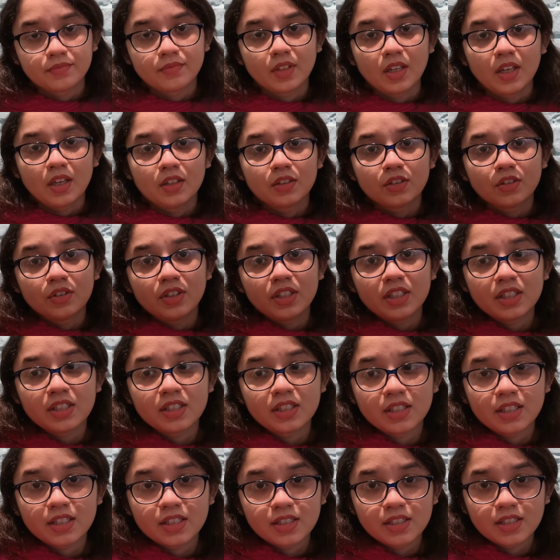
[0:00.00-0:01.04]
So this
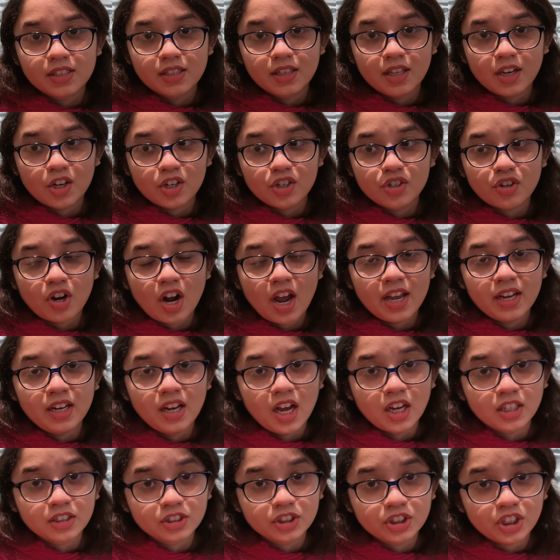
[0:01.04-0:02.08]
is their dry
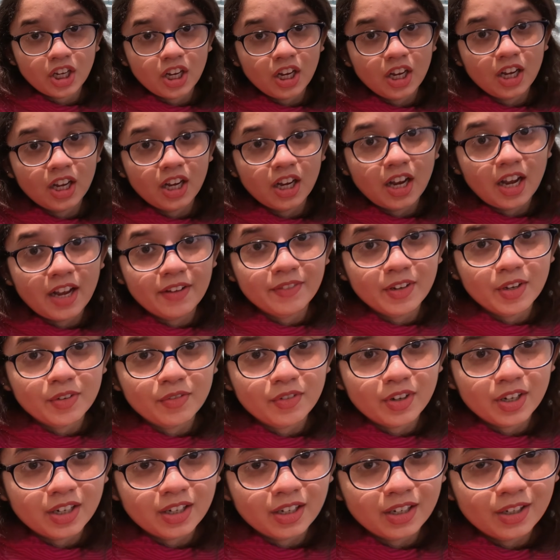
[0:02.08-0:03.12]
lamcha.
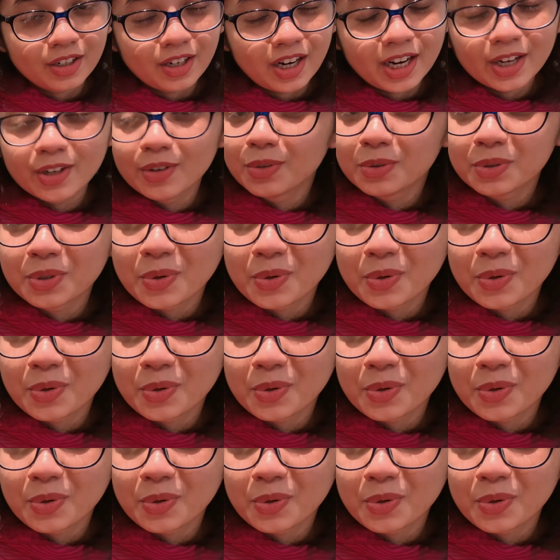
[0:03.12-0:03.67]
I don't know what